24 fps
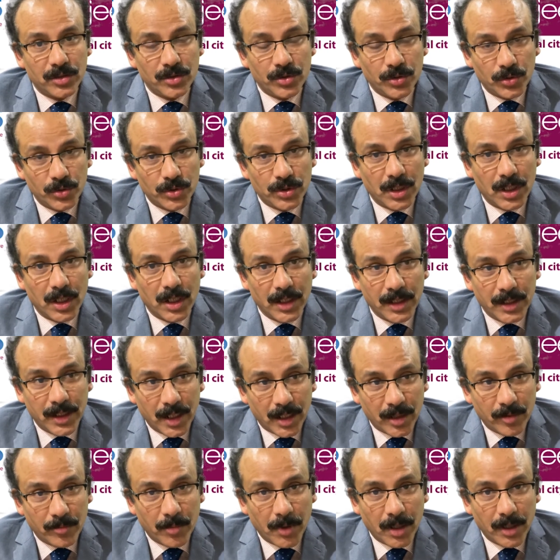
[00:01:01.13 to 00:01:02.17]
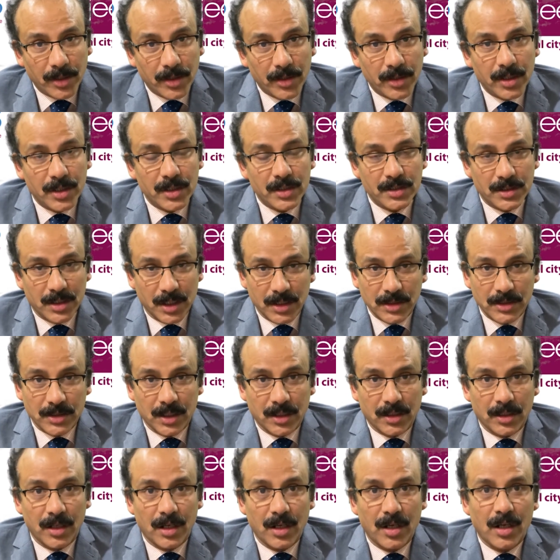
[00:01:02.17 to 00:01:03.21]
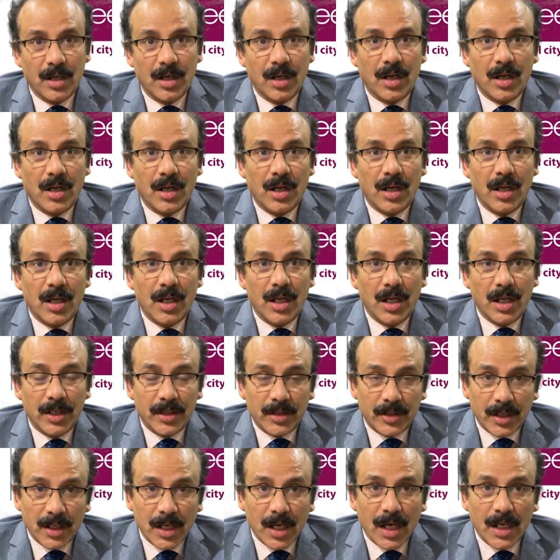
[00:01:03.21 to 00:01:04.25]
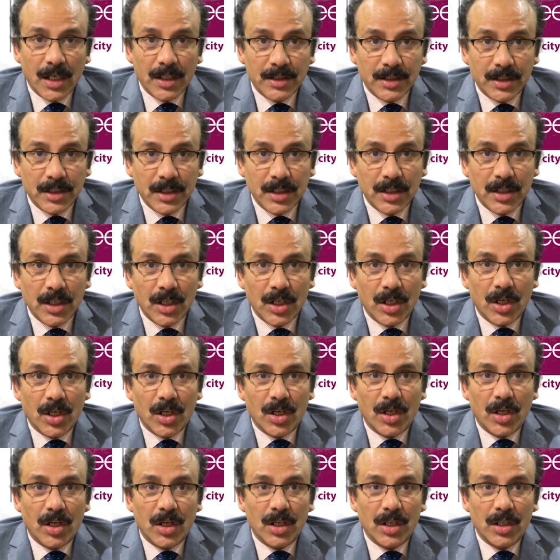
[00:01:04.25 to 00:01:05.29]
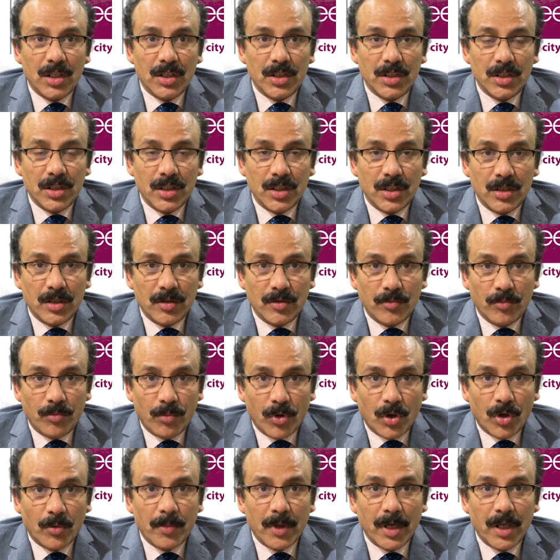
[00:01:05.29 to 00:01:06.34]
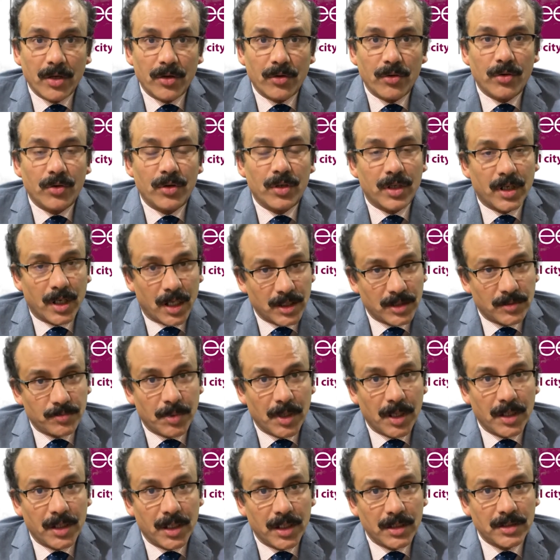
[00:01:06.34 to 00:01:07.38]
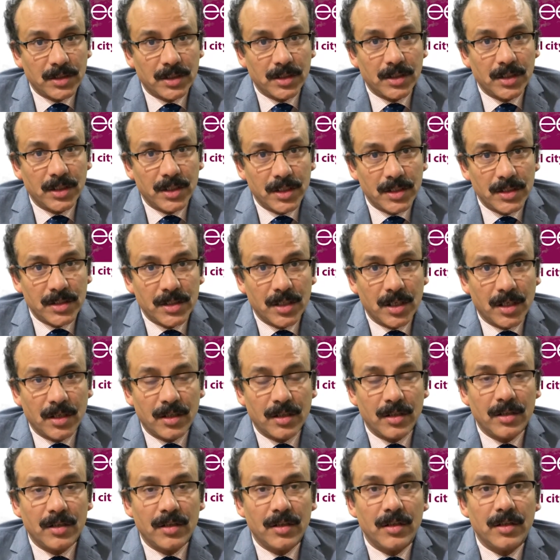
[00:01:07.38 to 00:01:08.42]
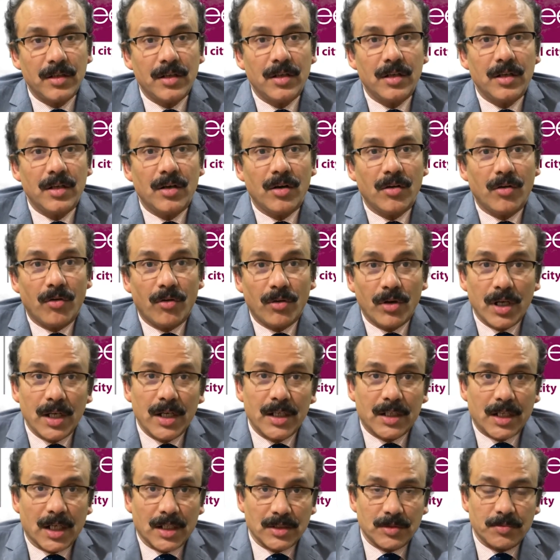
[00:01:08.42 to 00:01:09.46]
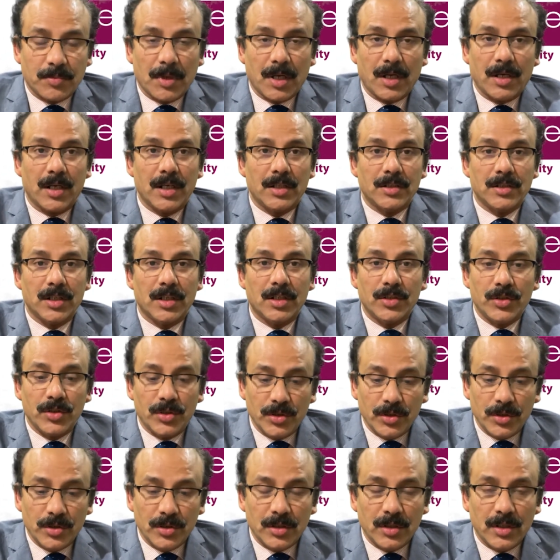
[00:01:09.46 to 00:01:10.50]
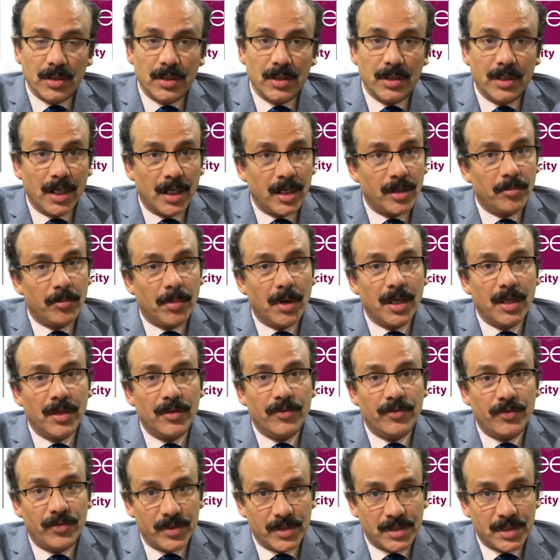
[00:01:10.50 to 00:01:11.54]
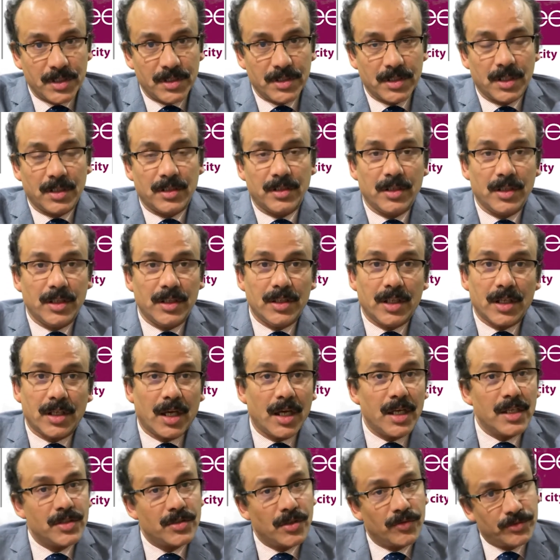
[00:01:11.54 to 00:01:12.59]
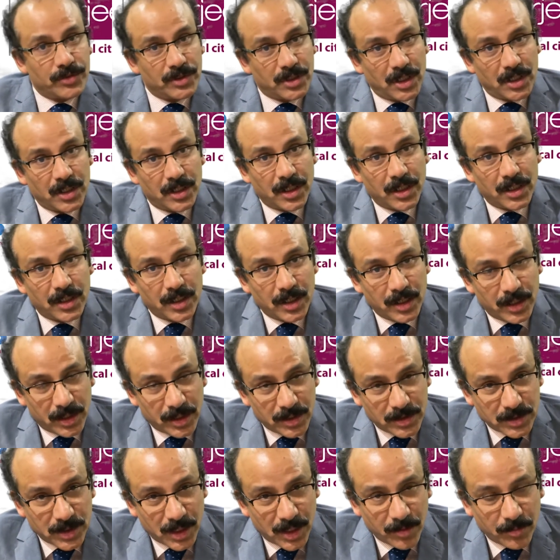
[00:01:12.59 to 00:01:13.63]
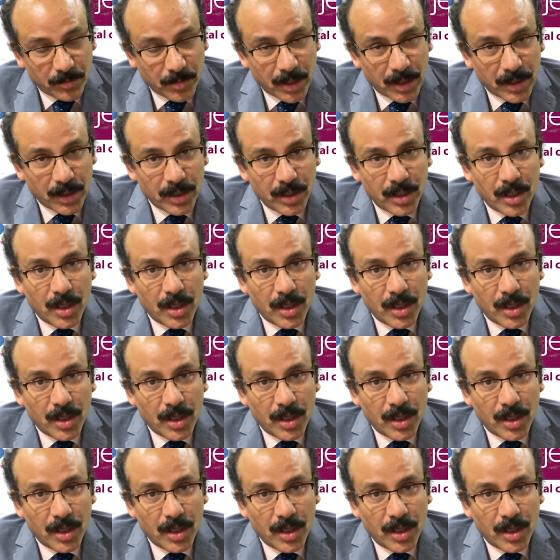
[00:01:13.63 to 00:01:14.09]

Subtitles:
usually done by surgeon. In reality, bone marrow transplantation is the only transplantation done by physician. In the case of children, it is done by